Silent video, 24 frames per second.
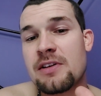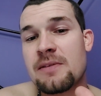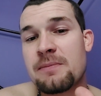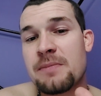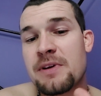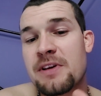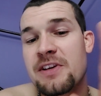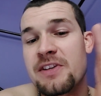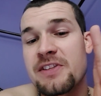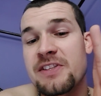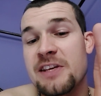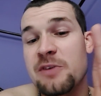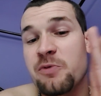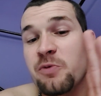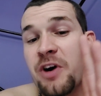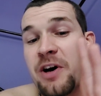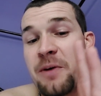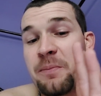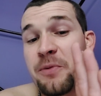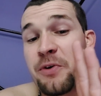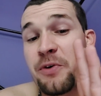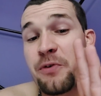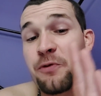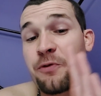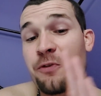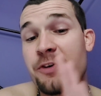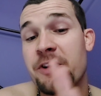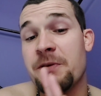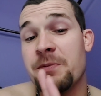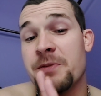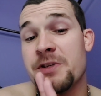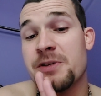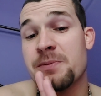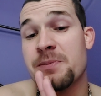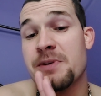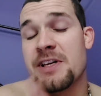because they want more
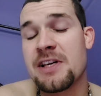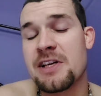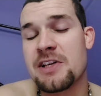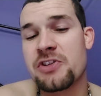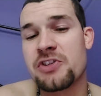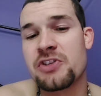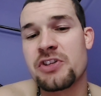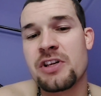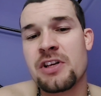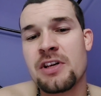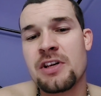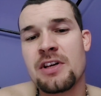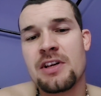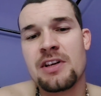freedom of speech.